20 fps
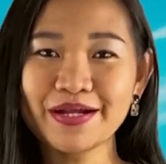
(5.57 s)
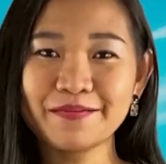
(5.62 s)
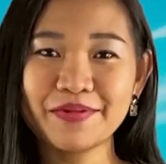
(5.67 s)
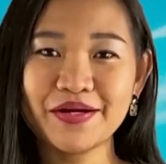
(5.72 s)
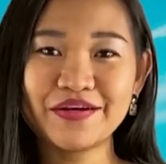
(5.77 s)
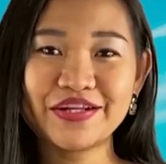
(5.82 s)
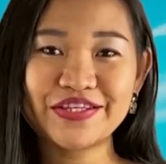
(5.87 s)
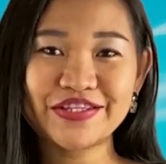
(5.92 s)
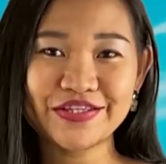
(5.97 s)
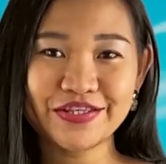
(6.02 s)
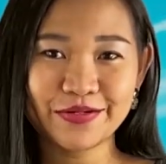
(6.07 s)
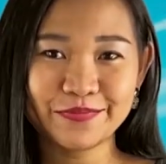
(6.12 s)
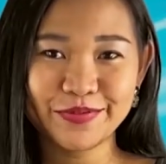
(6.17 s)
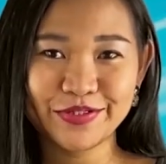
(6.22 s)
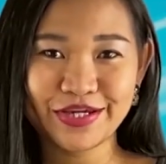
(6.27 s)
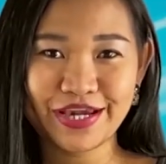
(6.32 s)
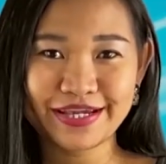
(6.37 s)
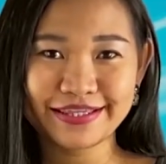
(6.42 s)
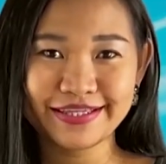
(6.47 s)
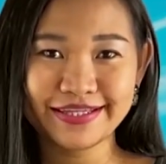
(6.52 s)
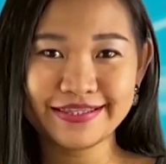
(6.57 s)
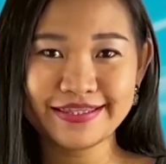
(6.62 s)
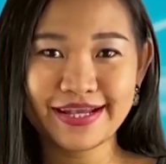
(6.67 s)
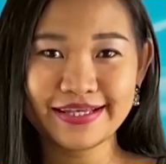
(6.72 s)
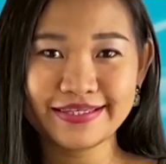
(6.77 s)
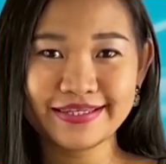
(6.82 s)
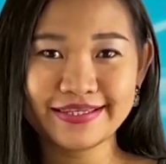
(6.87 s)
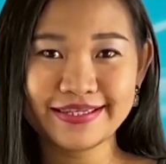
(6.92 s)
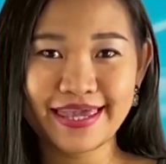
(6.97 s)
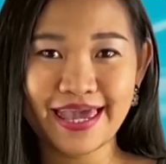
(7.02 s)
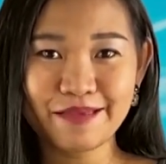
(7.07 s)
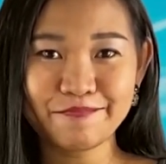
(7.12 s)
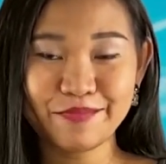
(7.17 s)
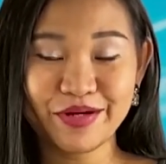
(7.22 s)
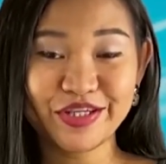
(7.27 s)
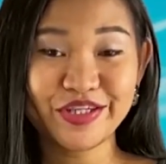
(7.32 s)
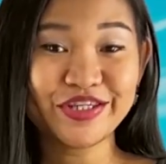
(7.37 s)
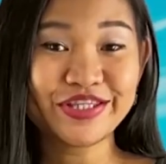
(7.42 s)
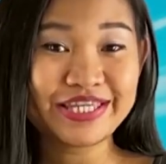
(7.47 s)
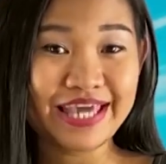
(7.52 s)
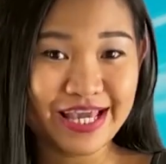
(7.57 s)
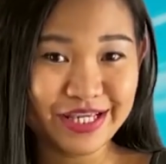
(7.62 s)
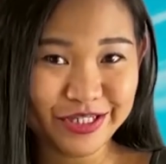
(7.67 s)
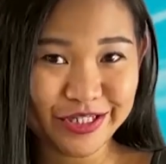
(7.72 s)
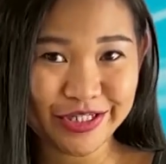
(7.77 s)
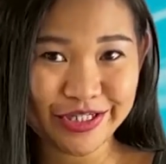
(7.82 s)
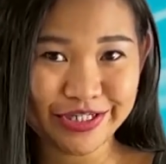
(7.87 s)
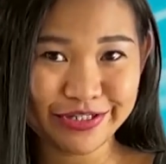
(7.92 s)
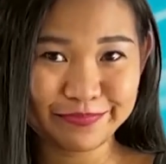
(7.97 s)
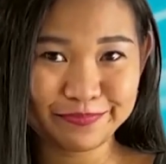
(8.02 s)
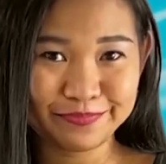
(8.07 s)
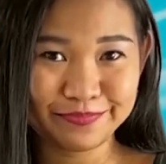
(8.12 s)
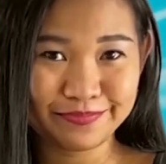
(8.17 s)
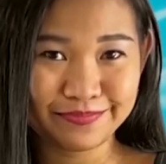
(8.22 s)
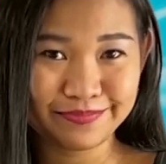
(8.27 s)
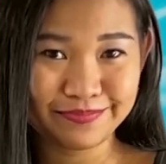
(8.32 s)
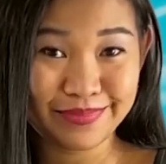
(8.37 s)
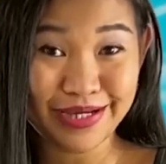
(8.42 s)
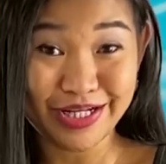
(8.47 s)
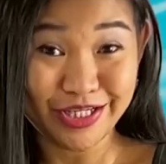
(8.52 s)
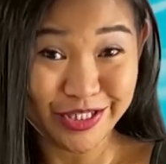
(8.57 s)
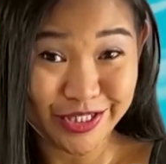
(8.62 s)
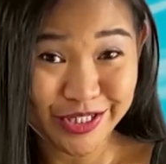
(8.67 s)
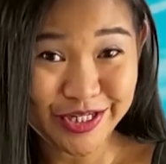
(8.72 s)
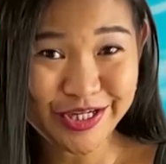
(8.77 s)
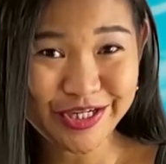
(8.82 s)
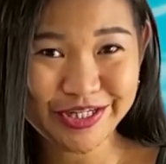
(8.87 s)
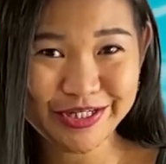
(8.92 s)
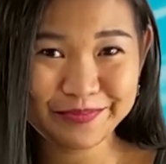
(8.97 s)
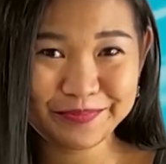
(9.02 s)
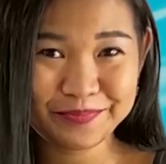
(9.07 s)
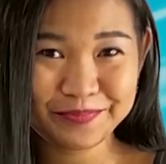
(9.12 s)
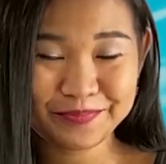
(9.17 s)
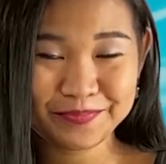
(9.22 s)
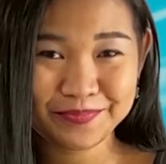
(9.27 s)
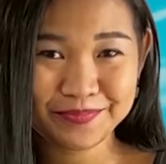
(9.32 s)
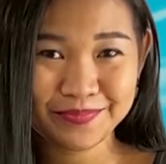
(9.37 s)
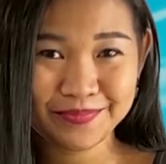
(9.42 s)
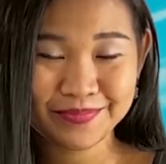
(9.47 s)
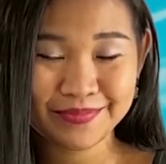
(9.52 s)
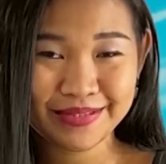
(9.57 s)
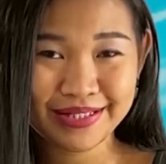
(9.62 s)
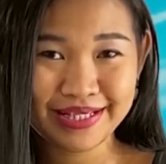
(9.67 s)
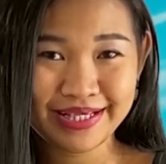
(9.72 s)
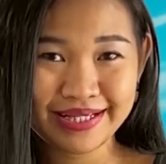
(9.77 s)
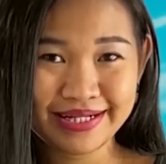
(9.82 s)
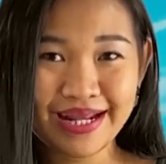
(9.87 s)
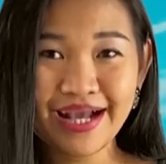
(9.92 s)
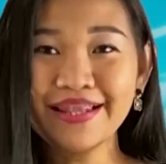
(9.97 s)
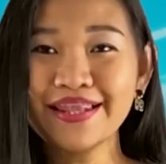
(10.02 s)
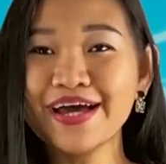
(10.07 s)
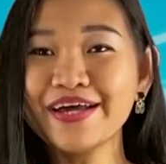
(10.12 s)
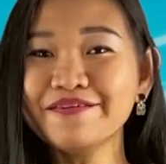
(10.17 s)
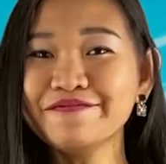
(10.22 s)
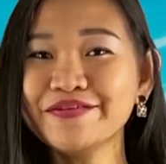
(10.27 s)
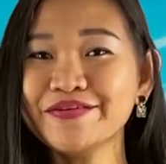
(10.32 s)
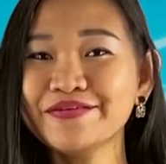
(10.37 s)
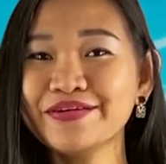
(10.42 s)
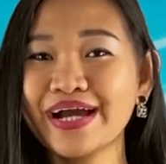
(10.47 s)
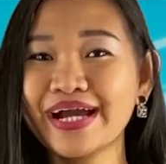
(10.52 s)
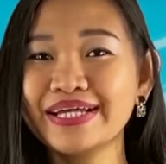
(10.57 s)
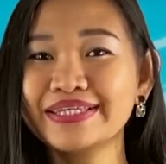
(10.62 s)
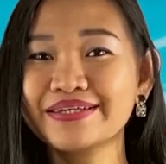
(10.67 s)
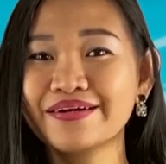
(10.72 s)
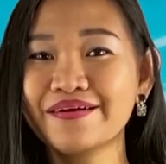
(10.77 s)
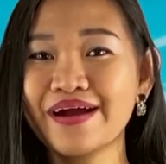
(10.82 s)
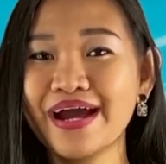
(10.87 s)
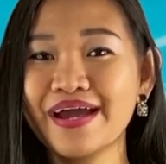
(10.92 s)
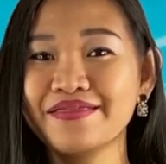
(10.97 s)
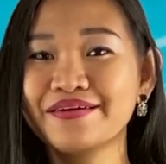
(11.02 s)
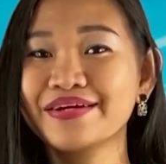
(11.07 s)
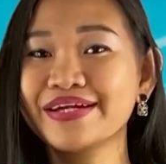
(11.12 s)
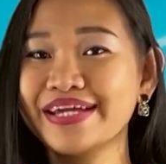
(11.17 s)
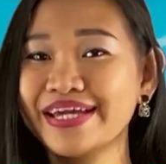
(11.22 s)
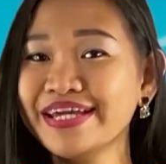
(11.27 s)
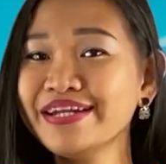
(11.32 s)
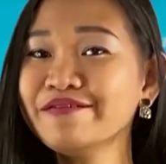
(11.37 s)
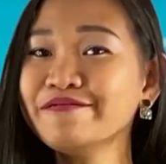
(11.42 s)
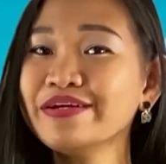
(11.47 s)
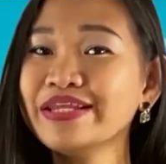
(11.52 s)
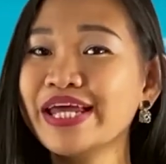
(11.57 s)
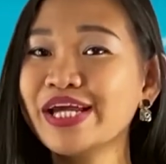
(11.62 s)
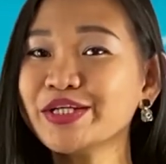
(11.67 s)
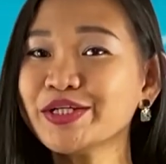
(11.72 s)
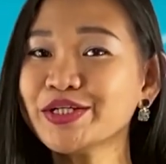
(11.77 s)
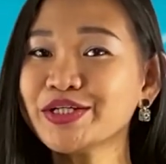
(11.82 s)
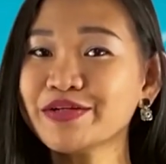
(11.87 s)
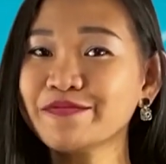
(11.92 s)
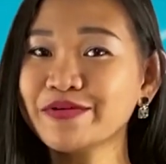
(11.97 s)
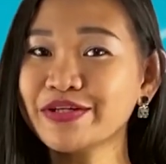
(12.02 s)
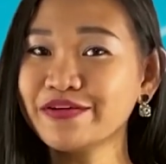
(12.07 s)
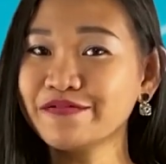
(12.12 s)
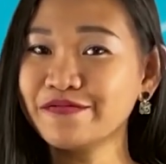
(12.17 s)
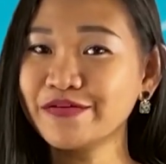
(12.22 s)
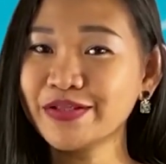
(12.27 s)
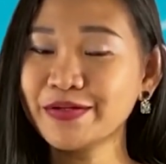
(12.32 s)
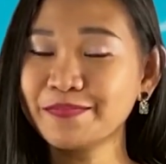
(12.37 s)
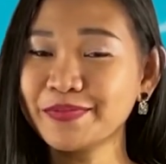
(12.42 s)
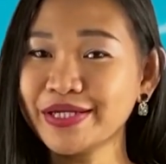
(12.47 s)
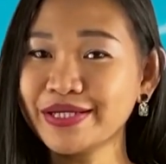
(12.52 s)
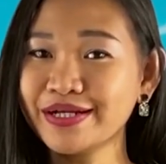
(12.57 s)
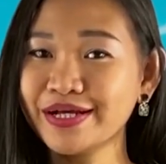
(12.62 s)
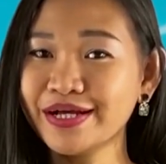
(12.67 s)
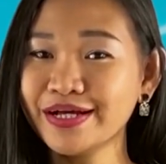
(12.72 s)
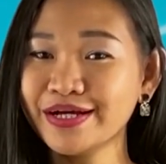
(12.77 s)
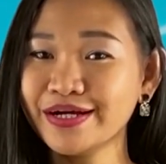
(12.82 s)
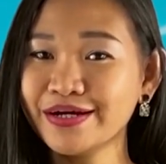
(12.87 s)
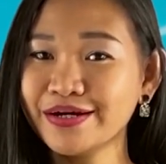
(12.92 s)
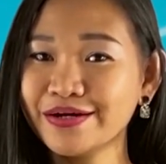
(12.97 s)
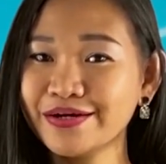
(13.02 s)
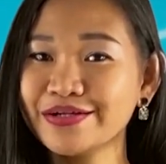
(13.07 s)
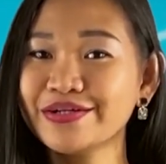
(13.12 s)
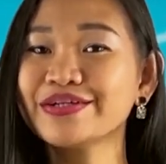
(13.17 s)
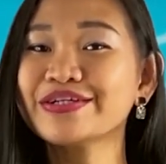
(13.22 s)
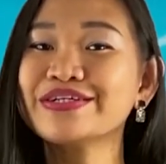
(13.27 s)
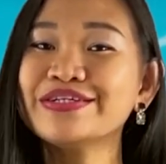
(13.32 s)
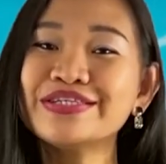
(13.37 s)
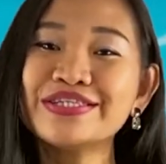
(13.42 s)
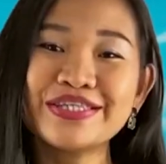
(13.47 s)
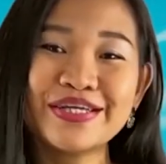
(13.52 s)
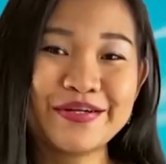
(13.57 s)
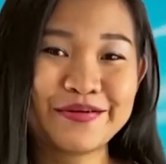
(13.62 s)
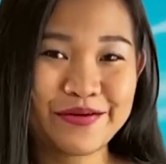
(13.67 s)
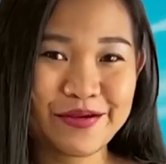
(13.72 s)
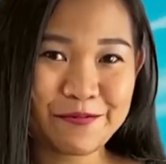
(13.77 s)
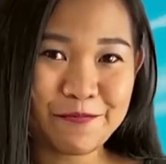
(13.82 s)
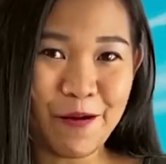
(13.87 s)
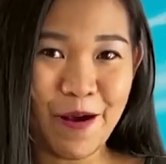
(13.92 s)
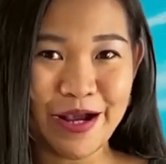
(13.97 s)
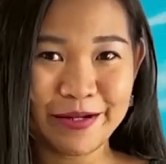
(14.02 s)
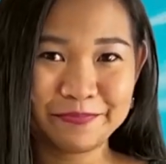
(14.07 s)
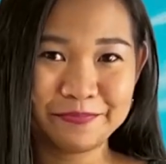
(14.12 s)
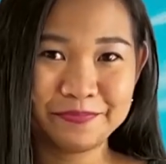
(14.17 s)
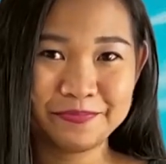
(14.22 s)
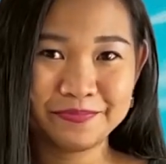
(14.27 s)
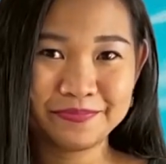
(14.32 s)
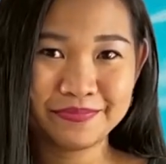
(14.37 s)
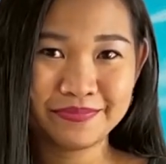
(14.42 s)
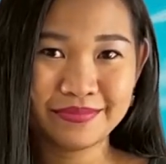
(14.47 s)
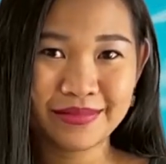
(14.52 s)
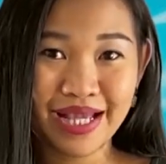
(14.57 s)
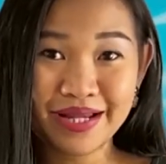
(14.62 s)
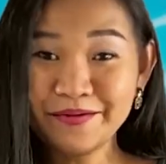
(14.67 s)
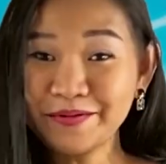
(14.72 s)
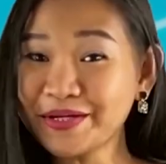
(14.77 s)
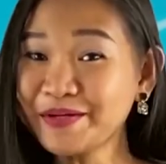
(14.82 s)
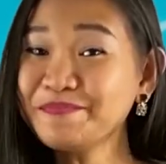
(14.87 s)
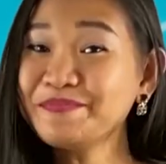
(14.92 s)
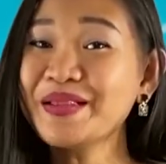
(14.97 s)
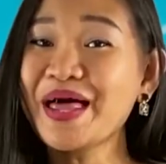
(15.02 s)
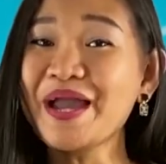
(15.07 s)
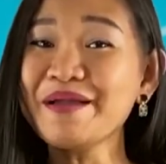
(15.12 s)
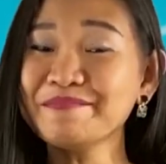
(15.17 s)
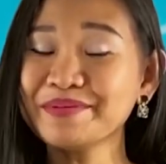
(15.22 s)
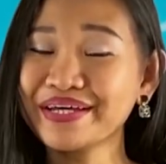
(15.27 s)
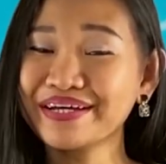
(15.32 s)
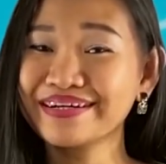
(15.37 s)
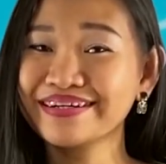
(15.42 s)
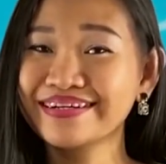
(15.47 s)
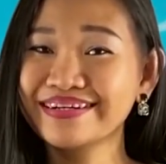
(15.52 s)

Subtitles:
about a subject that doesn't get much attention, but it should. Now a lot of you guys are either in a relationship with a Filipina or you're considering one. And who can blame you?